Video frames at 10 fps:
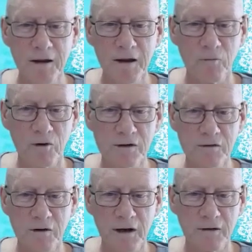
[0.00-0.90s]
and was
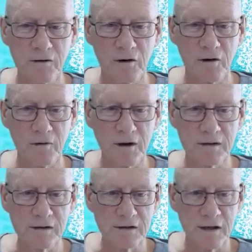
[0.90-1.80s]
director of a
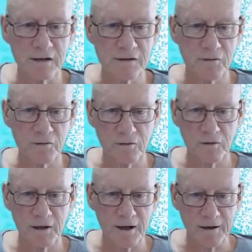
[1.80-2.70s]

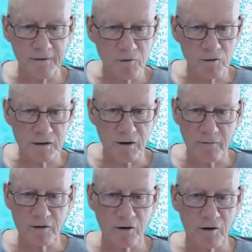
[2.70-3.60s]
successful also
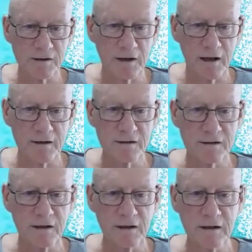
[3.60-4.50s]
advertising
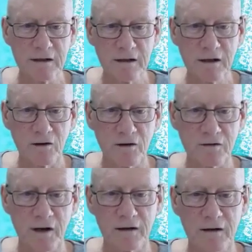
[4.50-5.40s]
agency
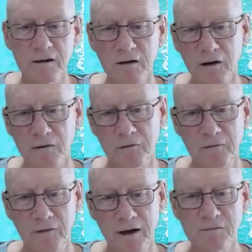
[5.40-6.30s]
contracted to like
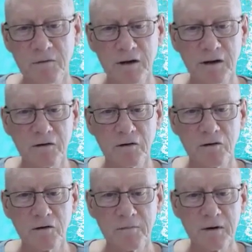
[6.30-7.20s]
Fairfax Media
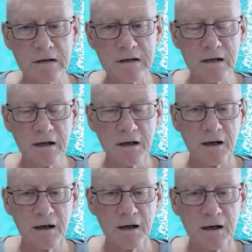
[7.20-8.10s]
Group,
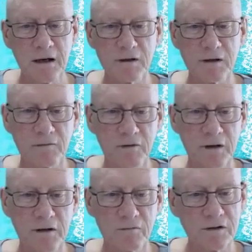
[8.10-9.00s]
Win
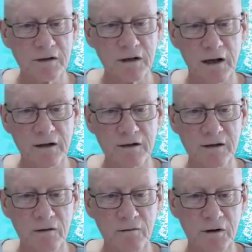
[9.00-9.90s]
TV, which is the largest
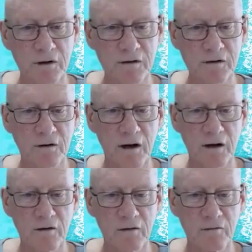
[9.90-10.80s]
network in
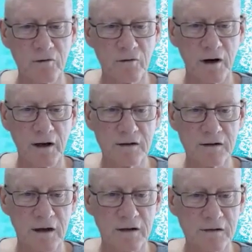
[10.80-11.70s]
Australia, and 4 radio
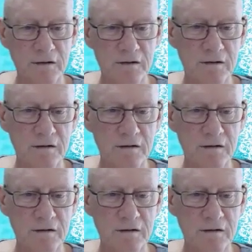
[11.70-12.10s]
stations.